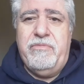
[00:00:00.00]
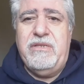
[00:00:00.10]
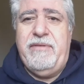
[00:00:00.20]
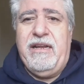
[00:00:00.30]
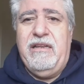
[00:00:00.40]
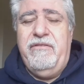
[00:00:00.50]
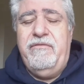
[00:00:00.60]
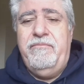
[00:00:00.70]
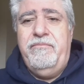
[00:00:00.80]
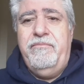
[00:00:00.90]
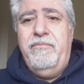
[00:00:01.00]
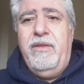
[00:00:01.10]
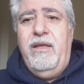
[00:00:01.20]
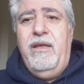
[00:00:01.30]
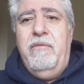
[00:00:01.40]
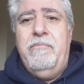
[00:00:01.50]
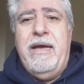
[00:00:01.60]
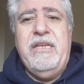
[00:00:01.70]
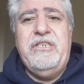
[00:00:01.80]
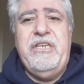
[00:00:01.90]
perspective.
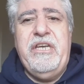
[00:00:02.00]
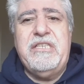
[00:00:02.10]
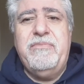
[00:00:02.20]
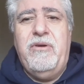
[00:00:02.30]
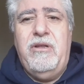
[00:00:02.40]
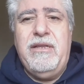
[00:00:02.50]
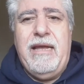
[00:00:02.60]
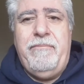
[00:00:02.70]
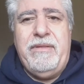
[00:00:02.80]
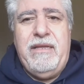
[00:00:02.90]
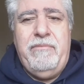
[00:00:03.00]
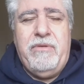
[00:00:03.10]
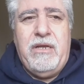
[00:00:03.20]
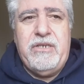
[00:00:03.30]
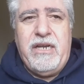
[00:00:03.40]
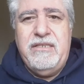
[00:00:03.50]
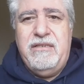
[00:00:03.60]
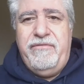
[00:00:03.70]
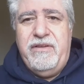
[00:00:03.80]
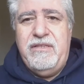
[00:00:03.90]
Managing a small capital project is
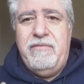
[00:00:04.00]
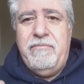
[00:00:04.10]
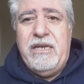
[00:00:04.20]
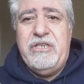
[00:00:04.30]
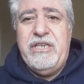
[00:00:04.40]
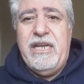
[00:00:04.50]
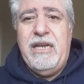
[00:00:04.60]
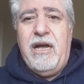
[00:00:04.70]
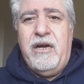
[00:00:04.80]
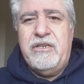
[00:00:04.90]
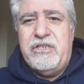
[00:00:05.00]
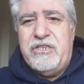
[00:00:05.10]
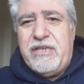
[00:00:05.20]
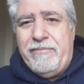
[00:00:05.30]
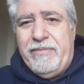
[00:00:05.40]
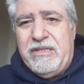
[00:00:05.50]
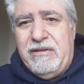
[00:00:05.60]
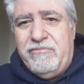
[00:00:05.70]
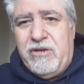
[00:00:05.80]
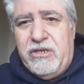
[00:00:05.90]
different than managing a large
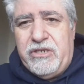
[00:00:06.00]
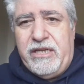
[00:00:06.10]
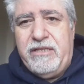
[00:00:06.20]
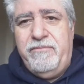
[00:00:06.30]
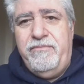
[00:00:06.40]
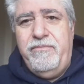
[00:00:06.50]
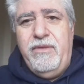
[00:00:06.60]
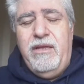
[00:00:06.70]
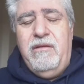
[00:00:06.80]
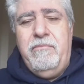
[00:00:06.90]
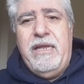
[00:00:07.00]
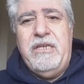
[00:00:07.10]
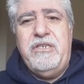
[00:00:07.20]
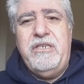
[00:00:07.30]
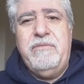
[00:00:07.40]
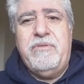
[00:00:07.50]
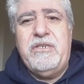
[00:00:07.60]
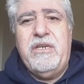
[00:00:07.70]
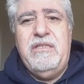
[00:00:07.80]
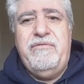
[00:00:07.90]
capital project. Managing a
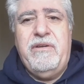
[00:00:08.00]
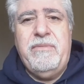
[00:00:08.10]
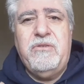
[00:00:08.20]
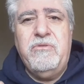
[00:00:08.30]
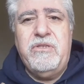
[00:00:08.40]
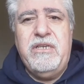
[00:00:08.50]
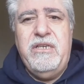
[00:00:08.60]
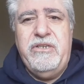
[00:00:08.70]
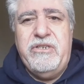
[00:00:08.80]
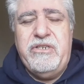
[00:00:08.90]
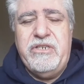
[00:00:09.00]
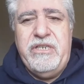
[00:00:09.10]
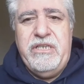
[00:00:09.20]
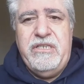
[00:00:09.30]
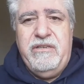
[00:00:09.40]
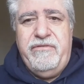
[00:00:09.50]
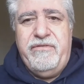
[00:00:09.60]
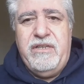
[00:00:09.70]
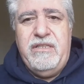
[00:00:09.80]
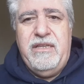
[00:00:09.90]
project in the pharmaceutical industry is
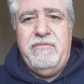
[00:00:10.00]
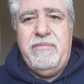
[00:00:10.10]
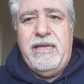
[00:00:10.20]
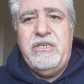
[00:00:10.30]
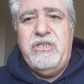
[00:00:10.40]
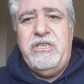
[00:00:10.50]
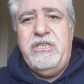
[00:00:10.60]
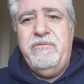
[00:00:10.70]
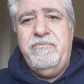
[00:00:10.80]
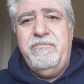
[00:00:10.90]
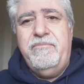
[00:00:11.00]
different than managing